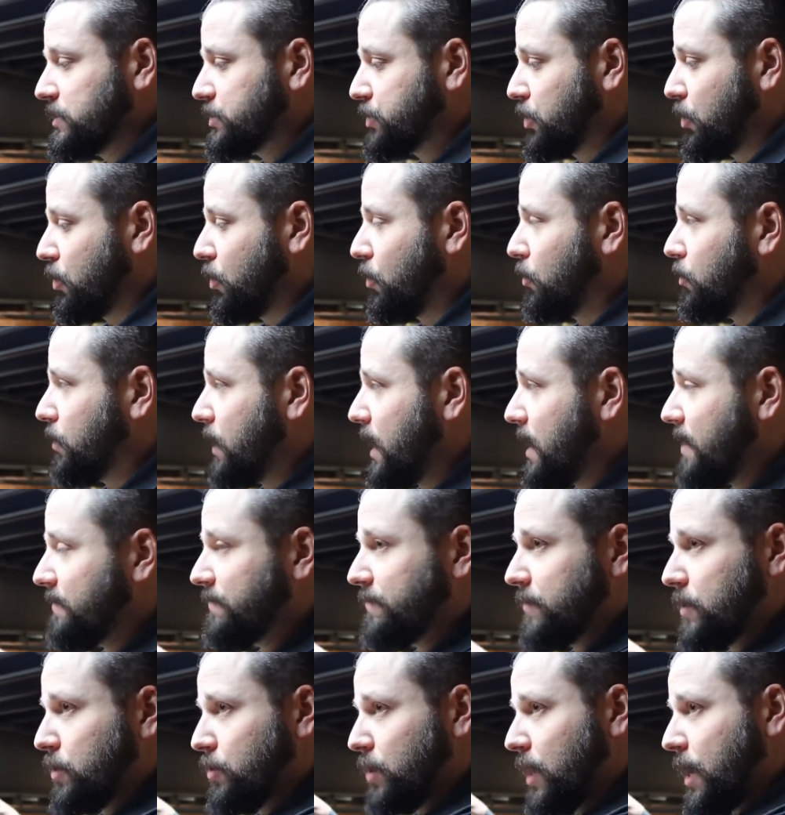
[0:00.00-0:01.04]
So
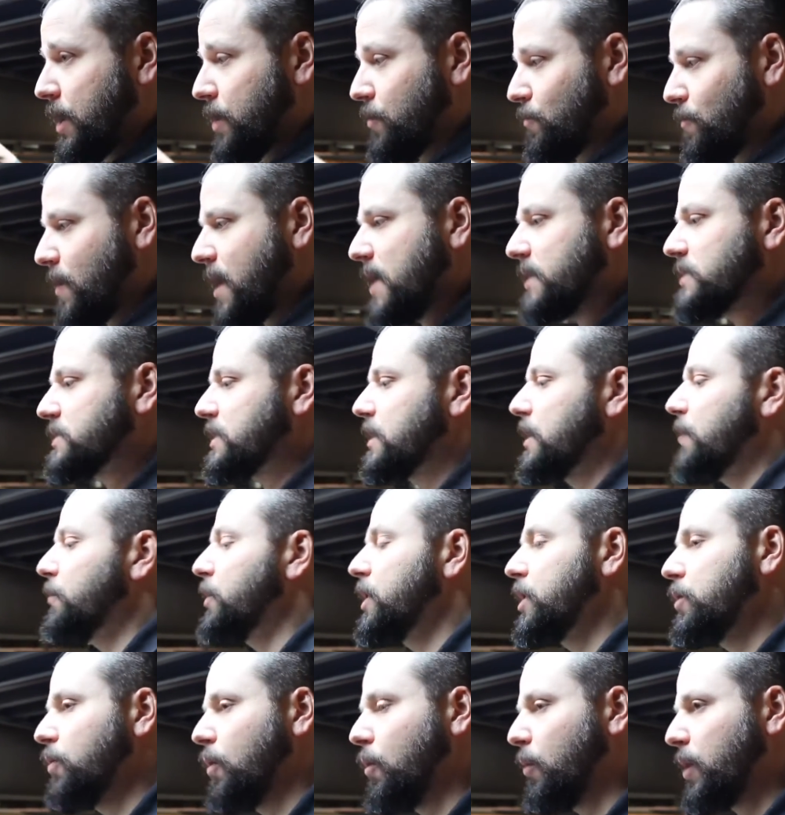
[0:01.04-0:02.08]
after you let it rest, and then
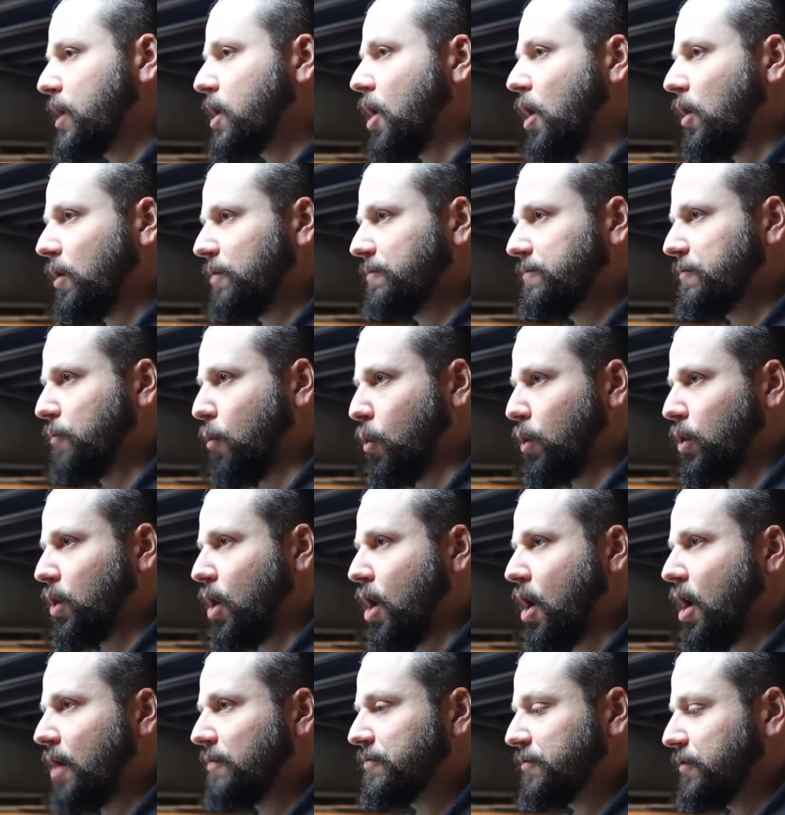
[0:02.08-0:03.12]
we do what we call a
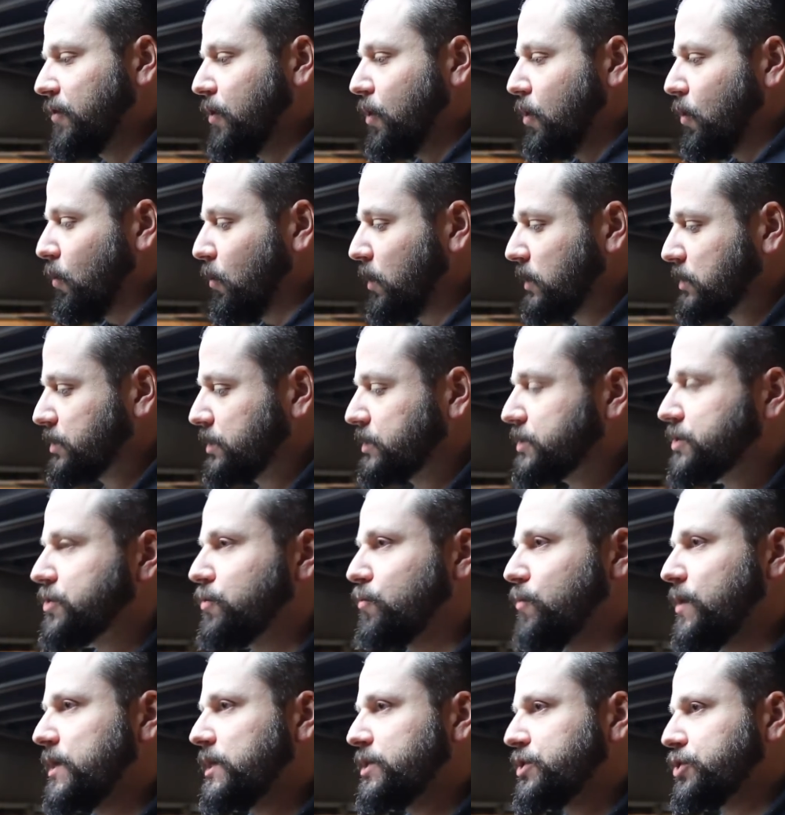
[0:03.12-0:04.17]
Vorlauf, which is
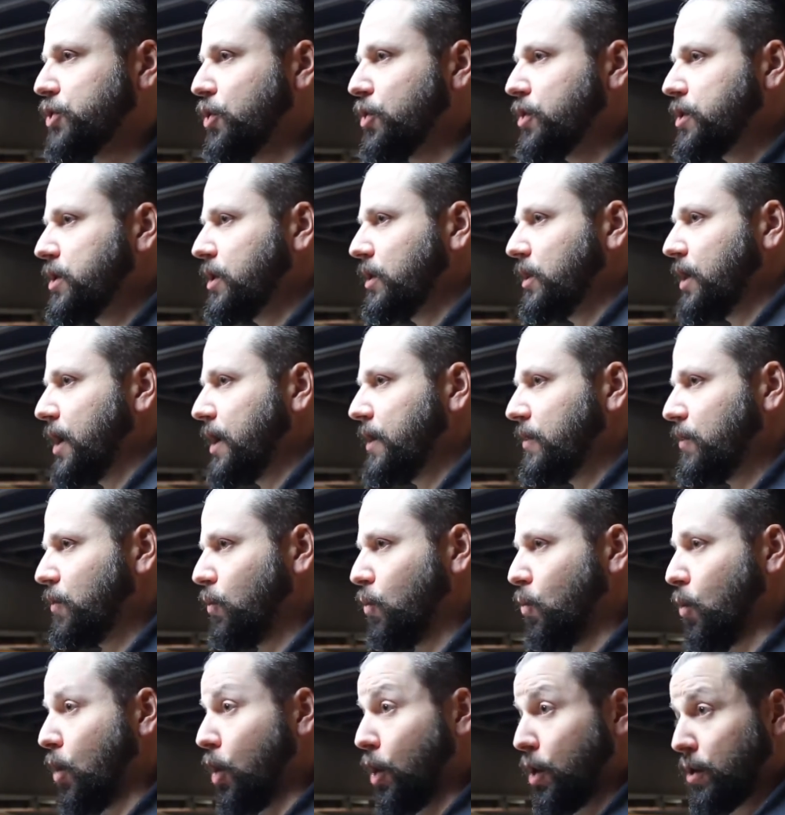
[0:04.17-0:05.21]
to recirculate
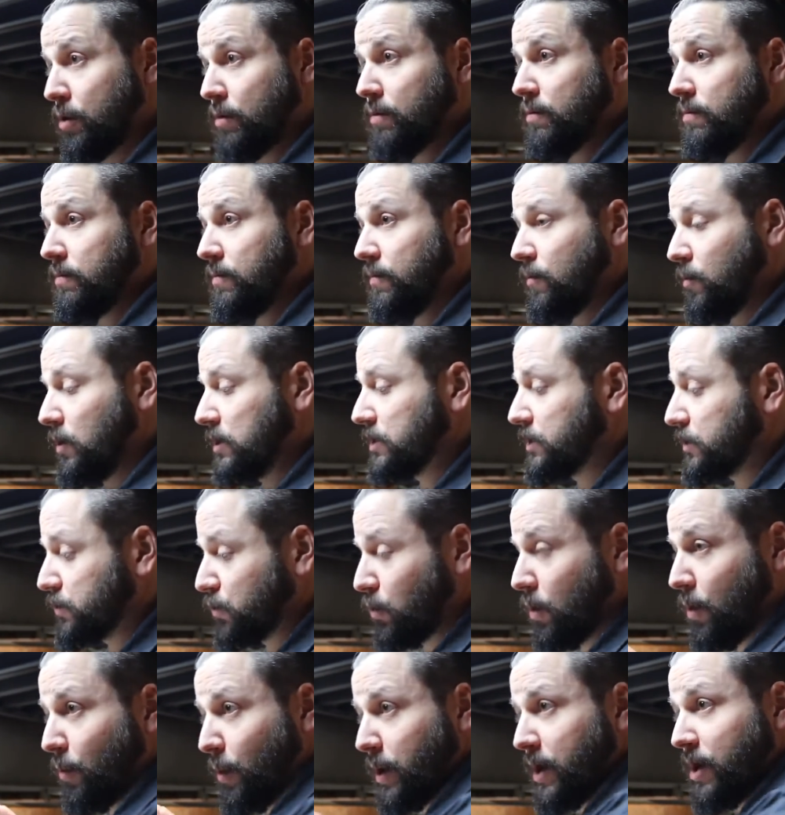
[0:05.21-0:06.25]
the wort, which is
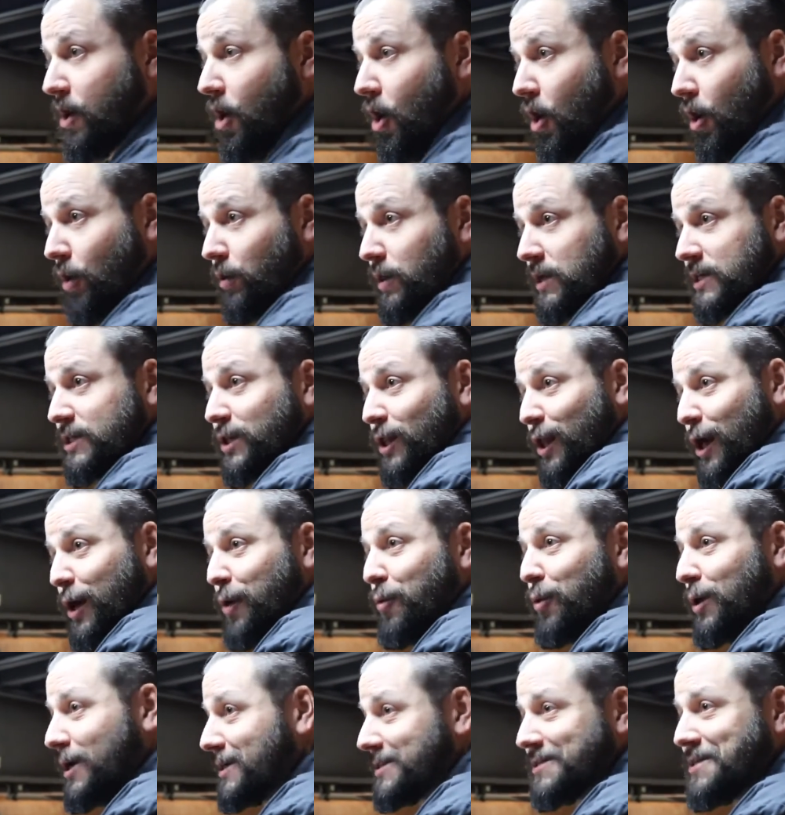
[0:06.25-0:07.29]
what we call this
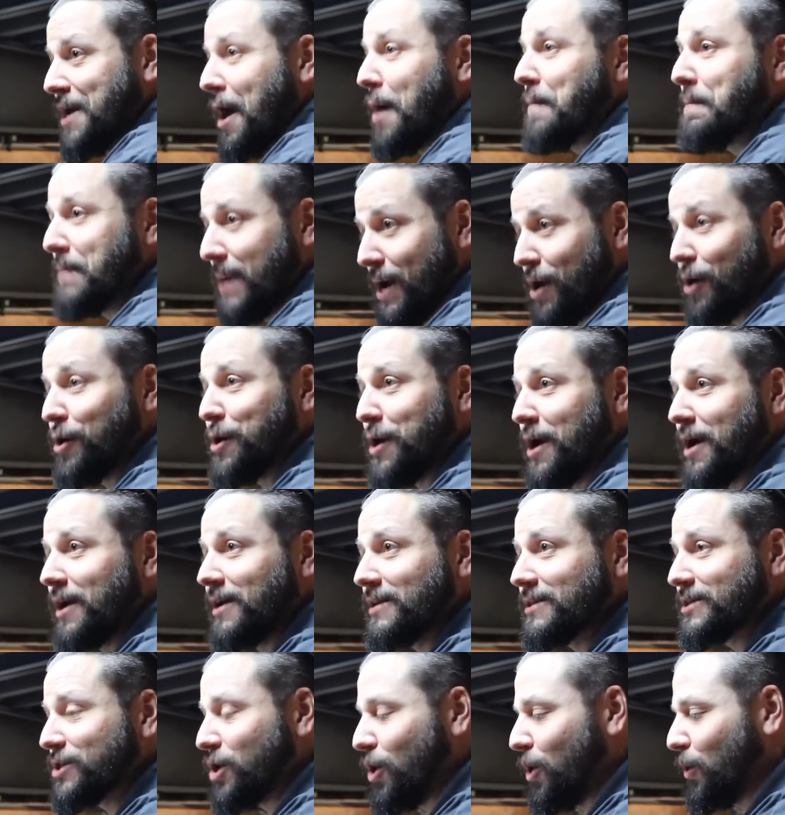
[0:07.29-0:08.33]
liquid. It's not beer yet,
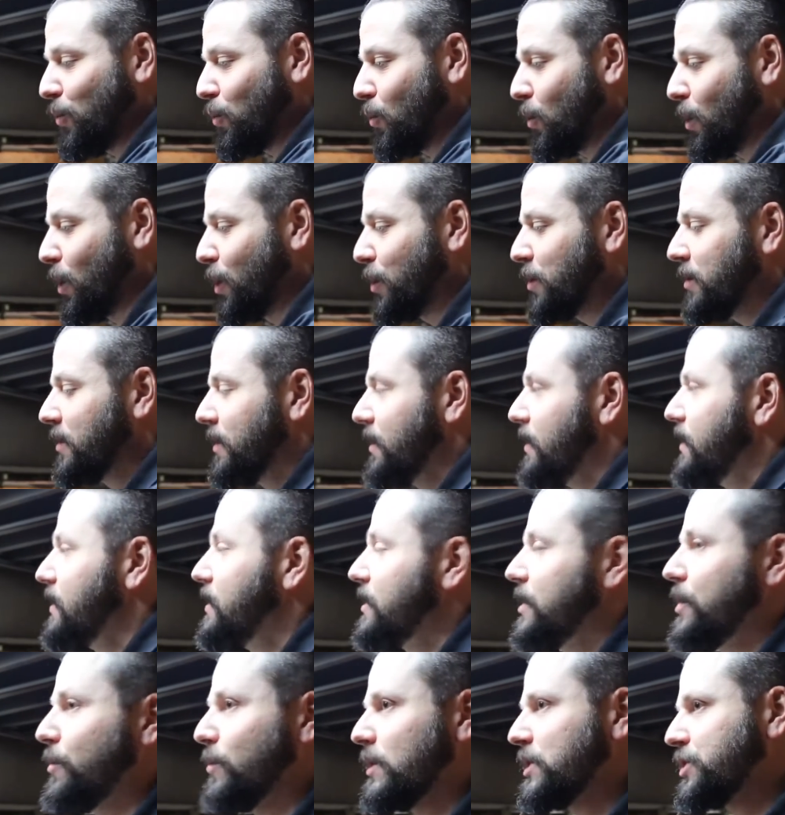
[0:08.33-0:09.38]
it's called wort.
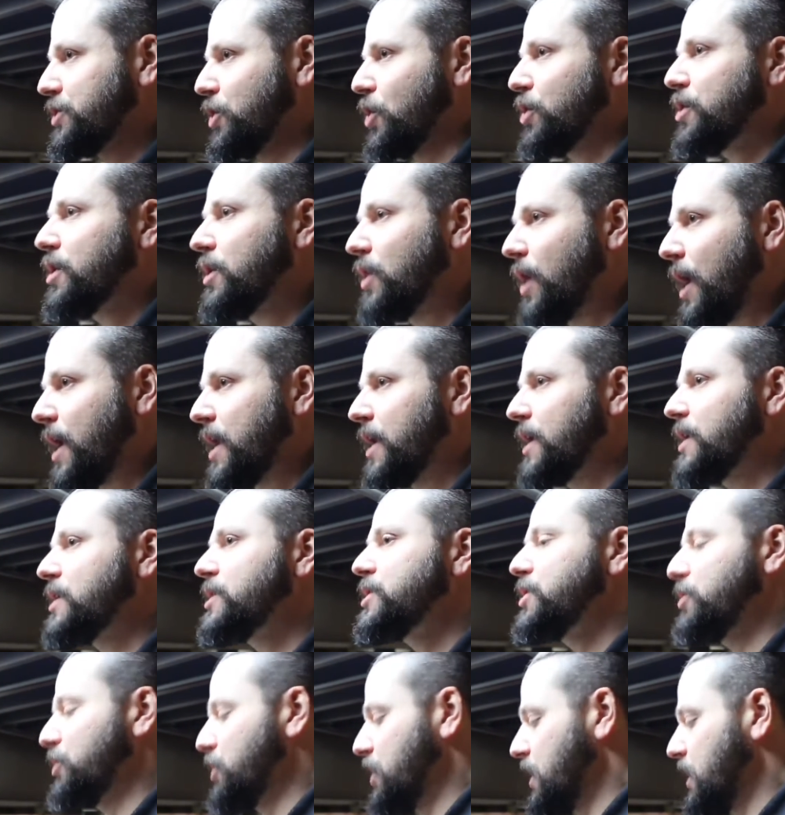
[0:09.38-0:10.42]
You recirculate it
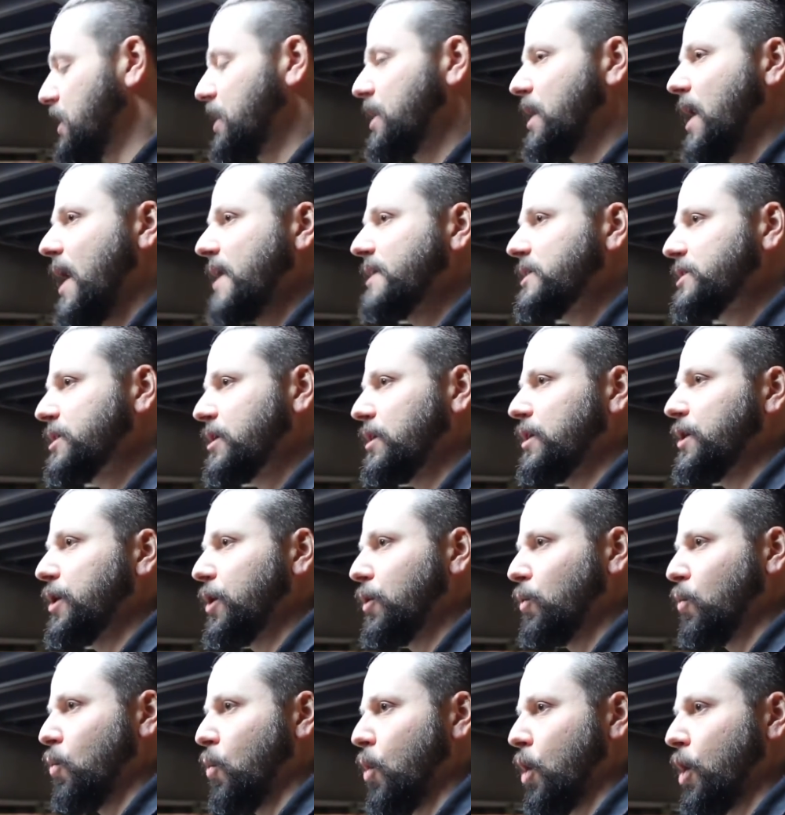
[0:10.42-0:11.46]
until you get a nice
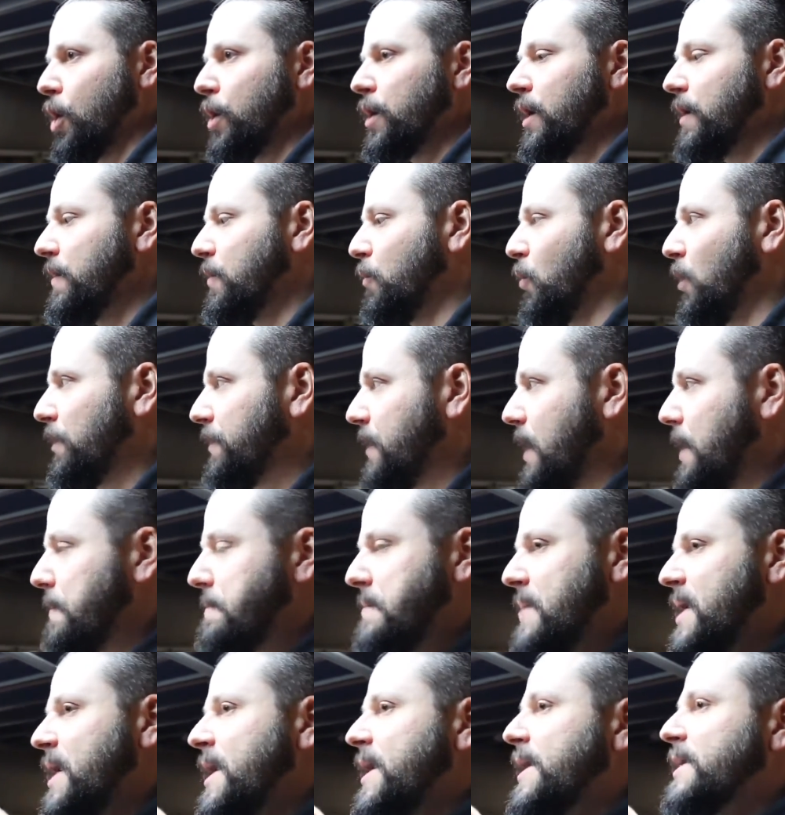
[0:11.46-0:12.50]
clear wort, and what
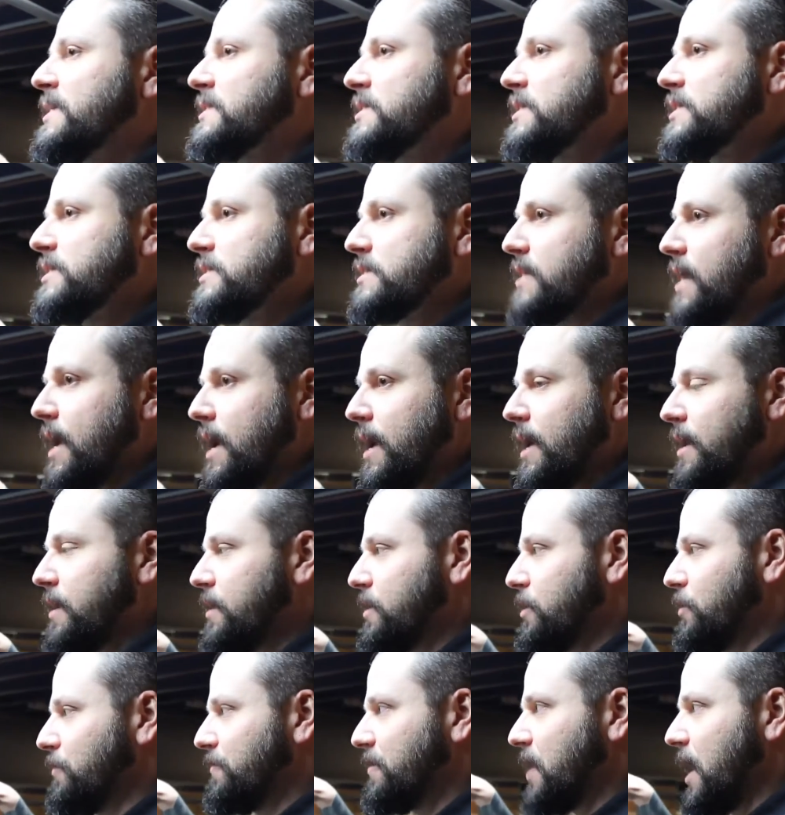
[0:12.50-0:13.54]
that means is that
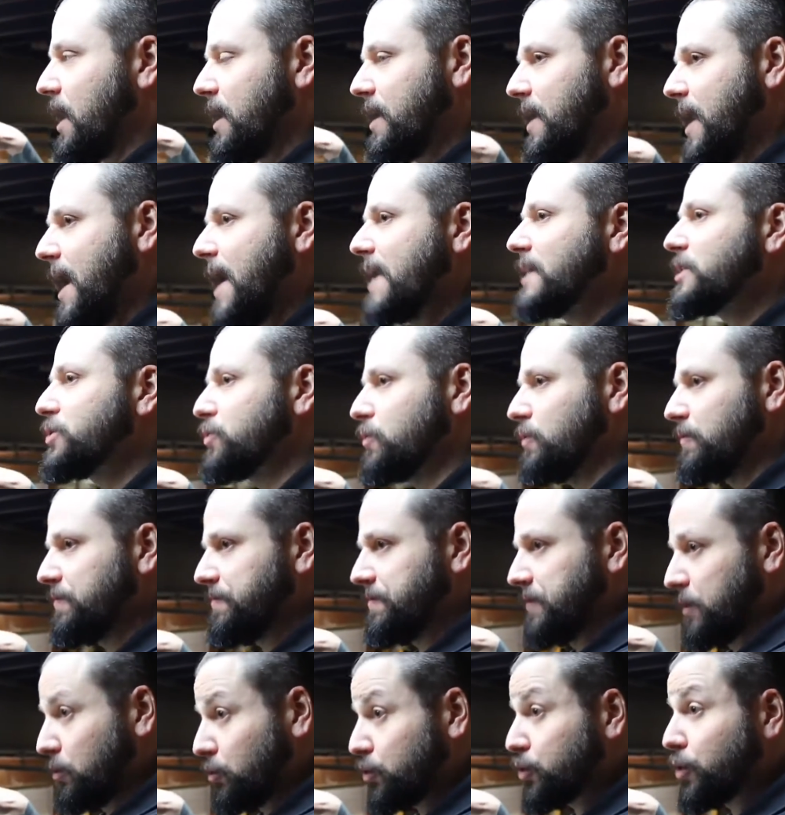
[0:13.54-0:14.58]
you've got a natural
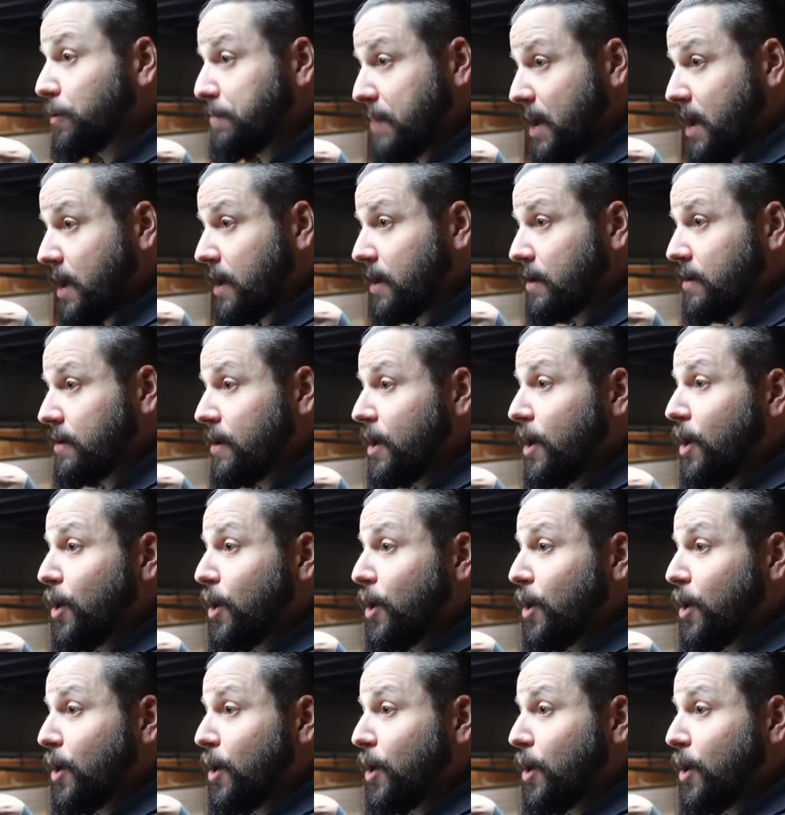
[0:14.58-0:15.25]
filter bed,